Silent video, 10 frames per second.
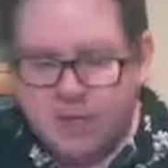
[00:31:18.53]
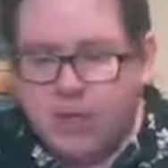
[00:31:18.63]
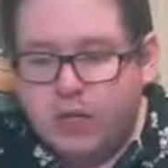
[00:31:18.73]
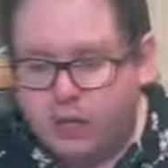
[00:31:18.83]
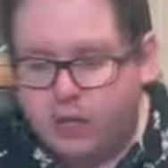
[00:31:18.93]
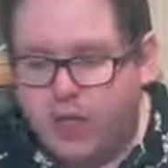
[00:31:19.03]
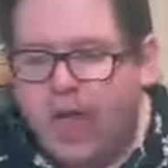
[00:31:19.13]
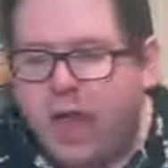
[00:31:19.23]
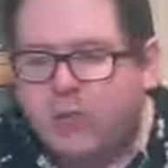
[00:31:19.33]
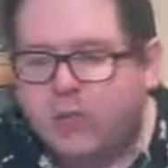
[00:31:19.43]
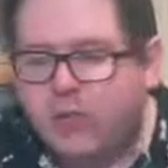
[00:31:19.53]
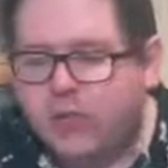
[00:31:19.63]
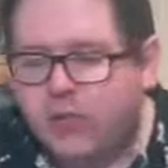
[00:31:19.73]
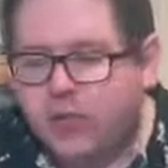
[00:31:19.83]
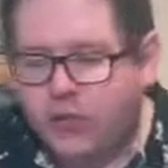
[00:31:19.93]

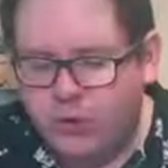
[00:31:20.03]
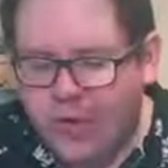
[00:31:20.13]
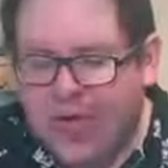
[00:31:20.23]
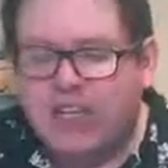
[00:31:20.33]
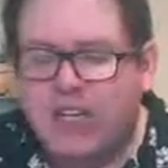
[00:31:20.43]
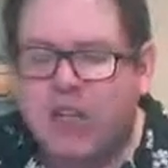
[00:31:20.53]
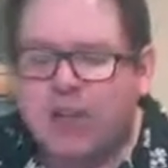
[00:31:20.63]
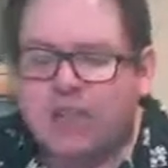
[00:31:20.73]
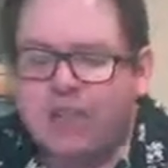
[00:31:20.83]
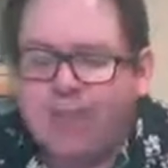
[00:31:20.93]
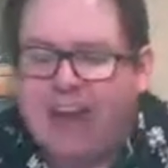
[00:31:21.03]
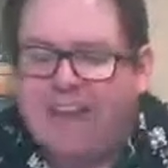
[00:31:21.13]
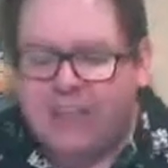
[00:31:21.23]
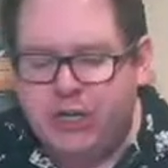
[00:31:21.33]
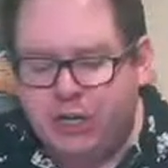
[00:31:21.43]
2002 had a lot of
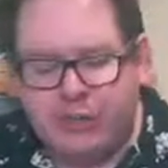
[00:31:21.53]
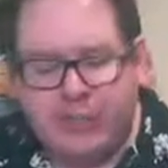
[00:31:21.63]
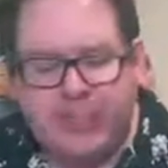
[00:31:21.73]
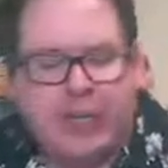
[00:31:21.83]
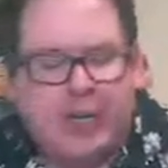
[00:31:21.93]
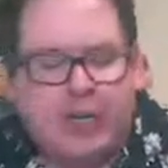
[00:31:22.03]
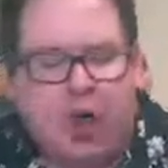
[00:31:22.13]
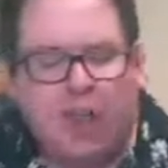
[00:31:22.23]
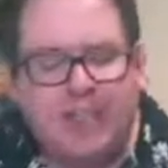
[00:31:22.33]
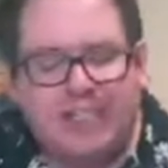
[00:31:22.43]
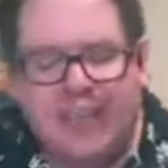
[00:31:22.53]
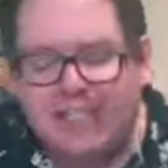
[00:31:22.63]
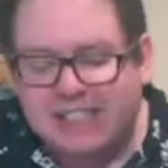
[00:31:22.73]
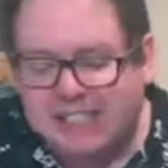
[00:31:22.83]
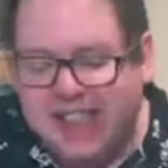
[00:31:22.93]
brand new singing
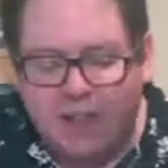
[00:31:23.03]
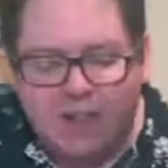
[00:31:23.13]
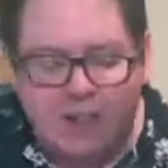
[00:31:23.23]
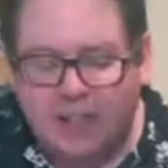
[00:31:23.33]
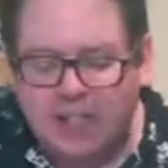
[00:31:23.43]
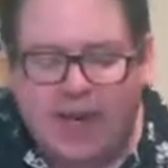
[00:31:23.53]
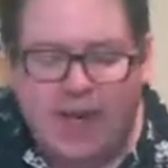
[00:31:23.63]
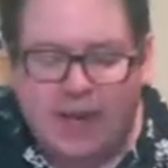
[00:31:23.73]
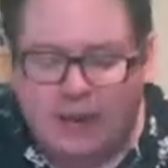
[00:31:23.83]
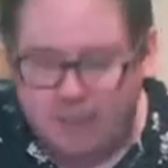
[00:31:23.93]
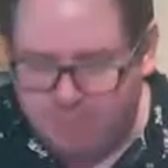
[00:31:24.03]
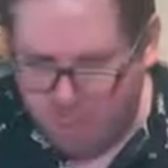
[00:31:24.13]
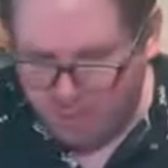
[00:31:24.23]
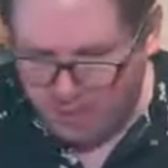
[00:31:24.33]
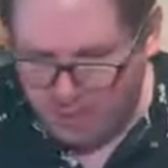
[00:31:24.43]
contests at the
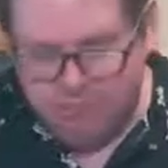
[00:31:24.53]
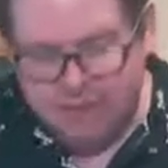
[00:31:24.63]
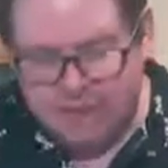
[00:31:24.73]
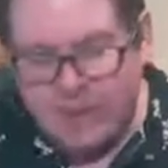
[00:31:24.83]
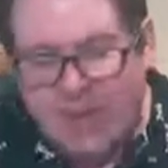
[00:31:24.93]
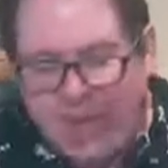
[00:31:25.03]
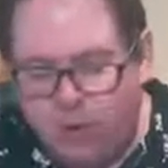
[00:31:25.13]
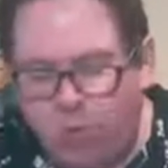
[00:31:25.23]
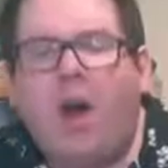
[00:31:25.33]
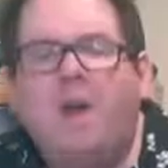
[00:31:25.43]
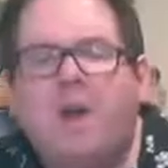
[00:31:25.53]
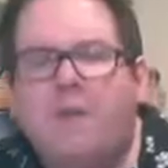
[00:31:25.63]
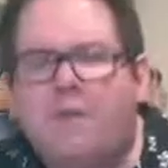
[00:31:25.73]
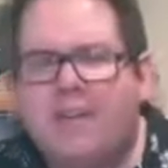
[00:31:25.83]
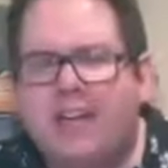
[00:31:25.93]
time, and one
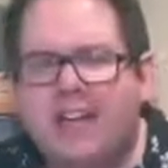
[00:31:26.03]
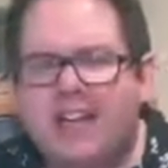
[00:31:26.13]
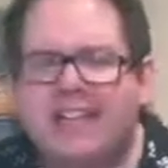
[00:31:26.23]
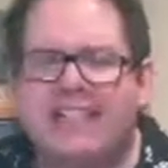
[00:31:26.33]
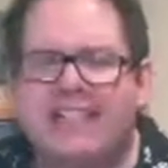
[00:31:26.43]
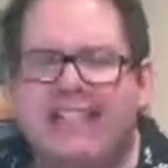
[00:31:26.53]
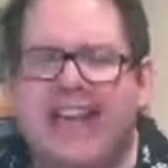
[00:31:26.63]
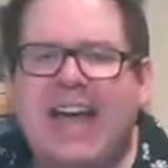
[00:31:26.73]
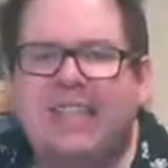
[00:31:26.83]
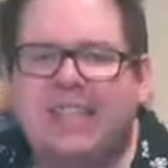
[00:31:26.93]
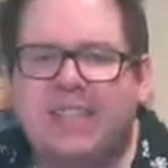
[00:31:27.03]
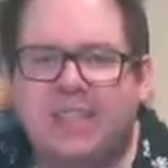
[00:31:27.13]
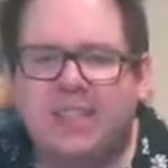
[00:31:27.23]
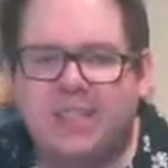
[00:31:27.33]
of the contestants